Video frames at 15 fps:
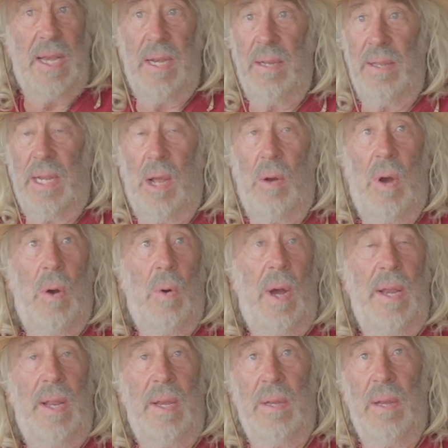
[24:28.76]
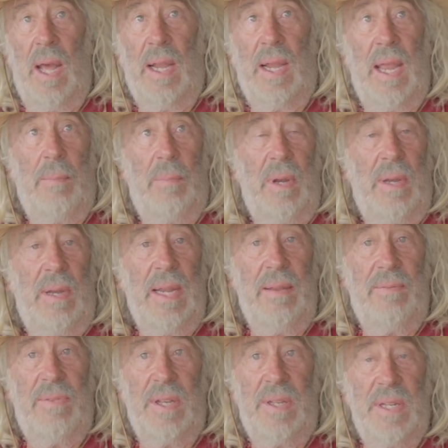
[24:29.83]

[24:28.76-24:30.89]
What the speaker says: in it, and they go, "Oh, I can't believe that